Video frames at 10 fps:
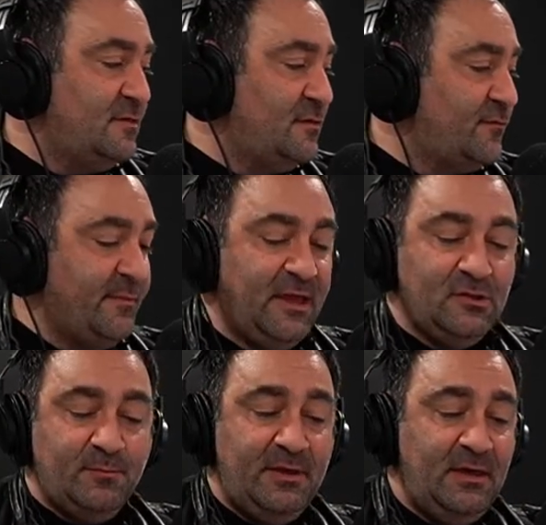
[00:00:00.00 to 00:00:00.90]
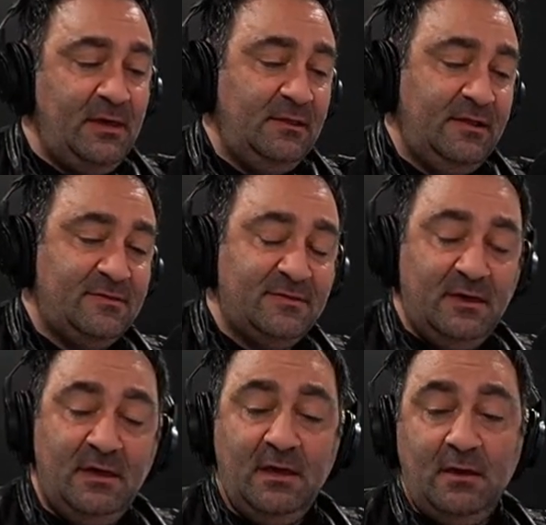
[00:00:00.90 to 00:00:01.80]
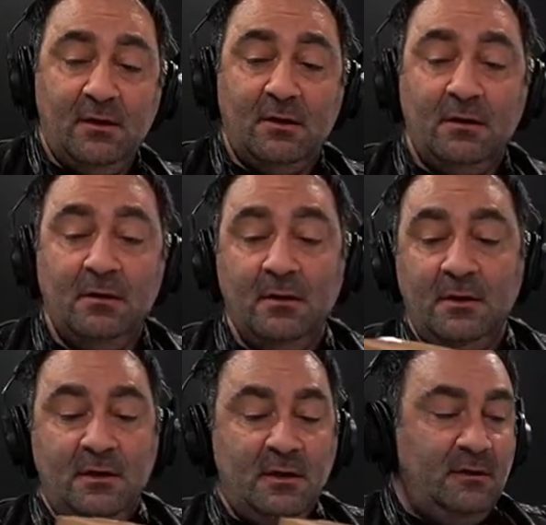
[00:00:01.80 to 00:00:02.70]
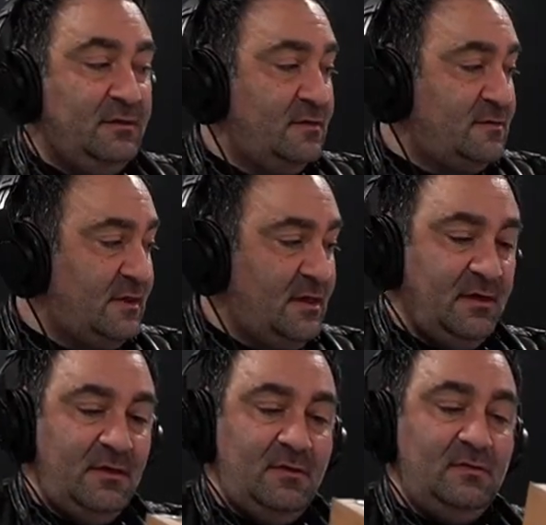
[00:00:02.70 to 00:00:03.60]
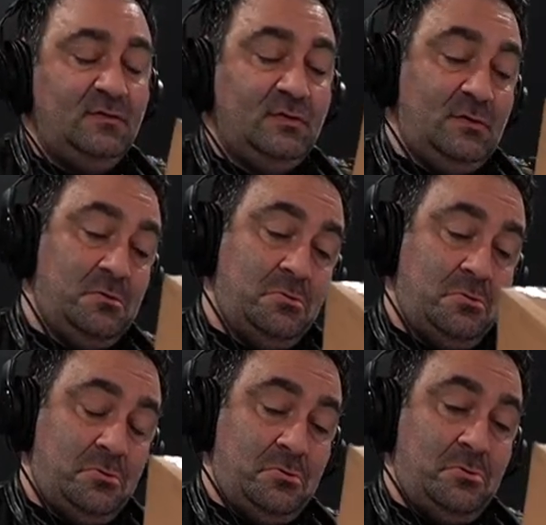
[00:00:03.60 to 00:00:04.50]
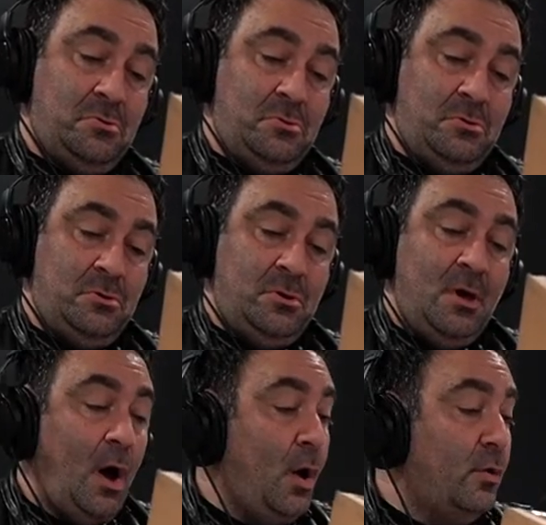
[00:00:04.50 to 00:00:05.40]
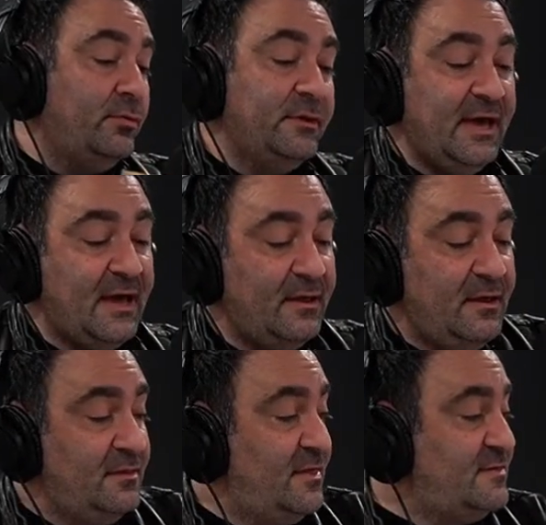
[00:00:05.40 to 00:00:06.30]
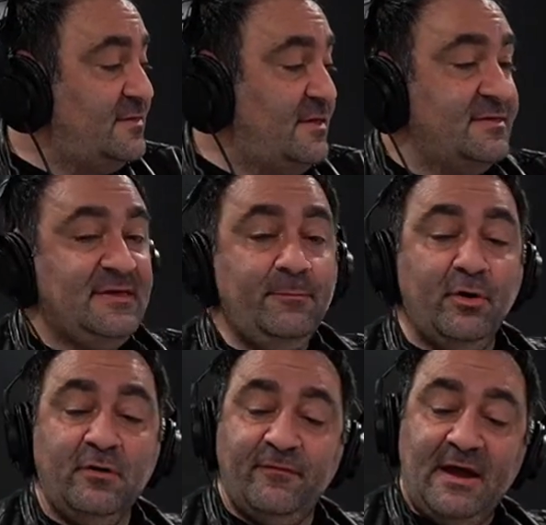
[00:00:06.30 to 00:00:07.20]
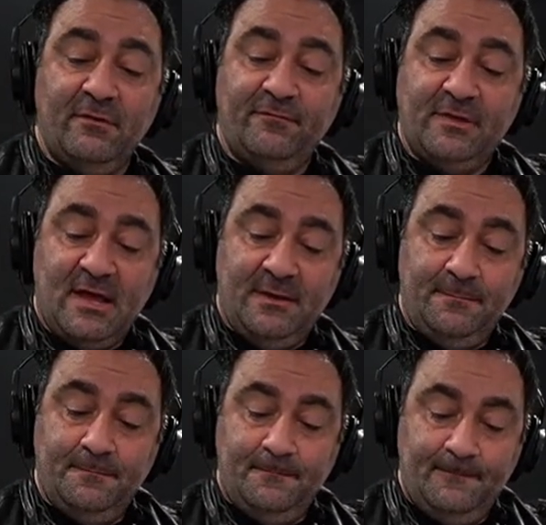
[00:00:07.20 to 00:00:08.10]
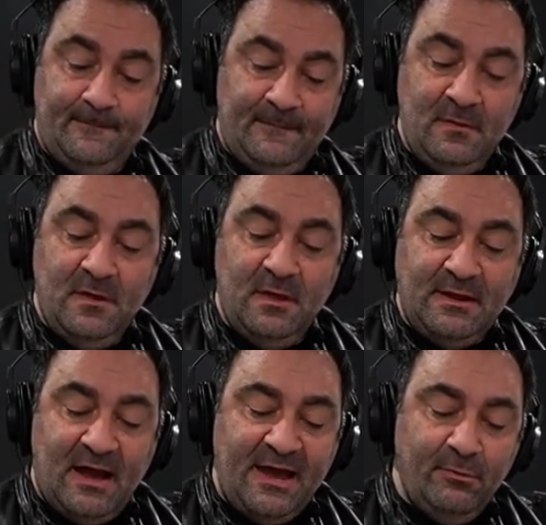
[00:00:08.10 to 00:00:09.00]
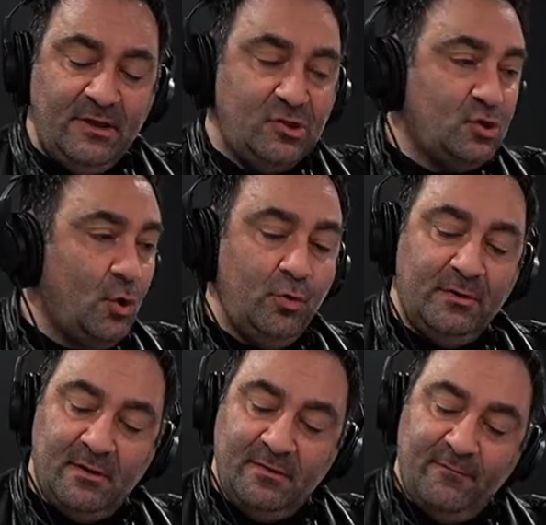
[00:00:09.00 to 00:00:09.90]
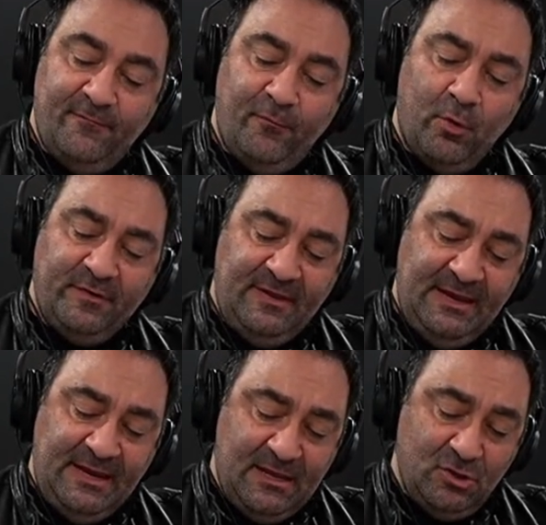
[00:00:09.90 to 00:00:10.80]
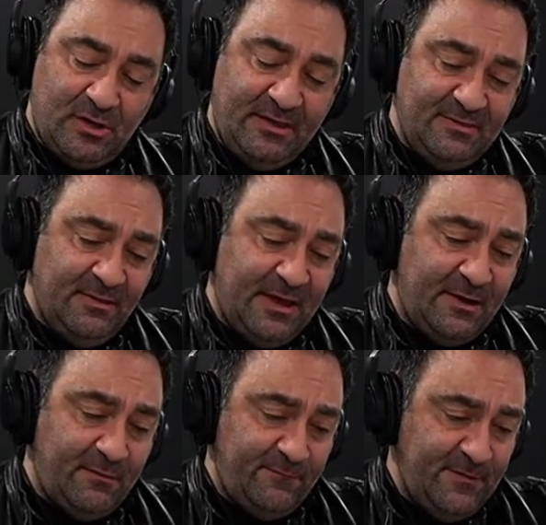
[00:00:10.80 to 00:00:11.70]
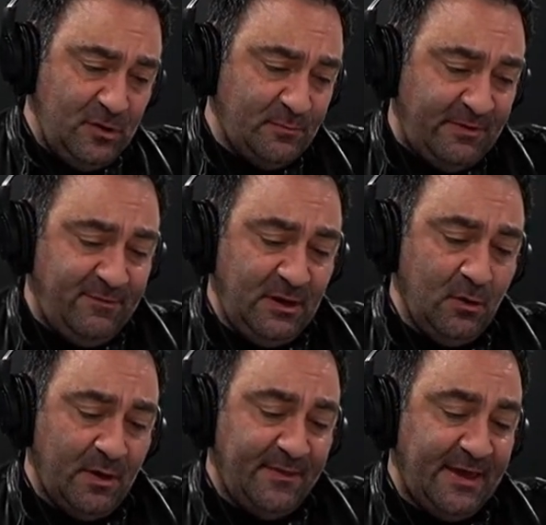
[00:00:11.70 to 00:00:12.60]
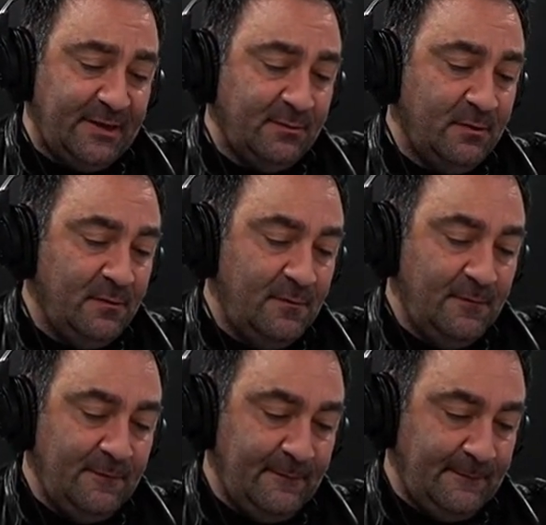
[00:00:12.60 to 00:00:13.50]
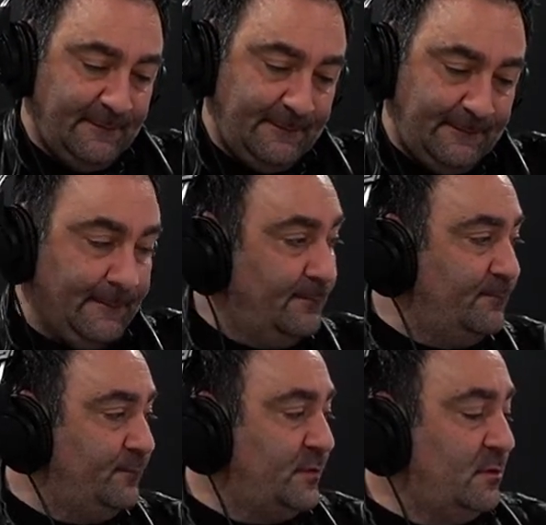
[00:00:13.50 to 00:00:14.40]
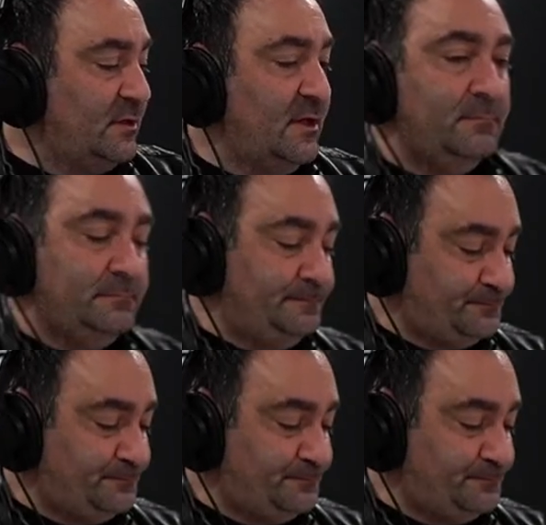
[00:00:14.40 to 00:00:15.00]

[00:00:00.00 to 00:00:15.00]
This is from HP. Let's see here. This is. Oh, yeah. This is the ZBook Firefly. Now, I already showed the 14 inch. I still got to finish my video on that. Hold on.